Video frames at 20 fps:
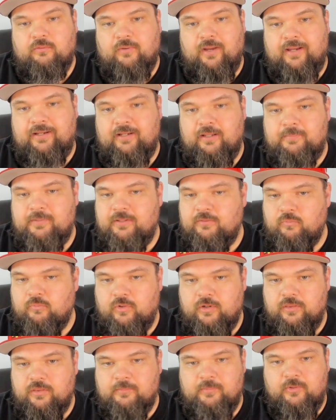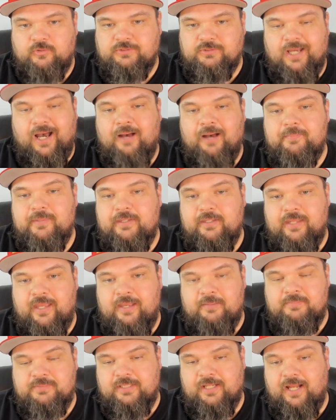right? I mean, one of the most common
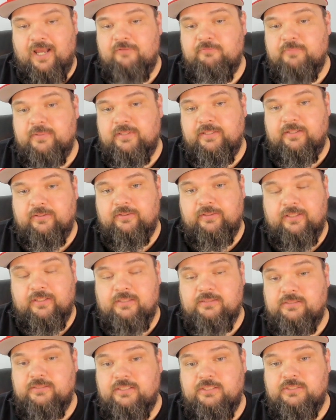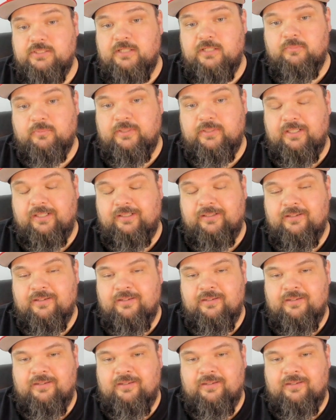names that I've been hearing is DJ Reed.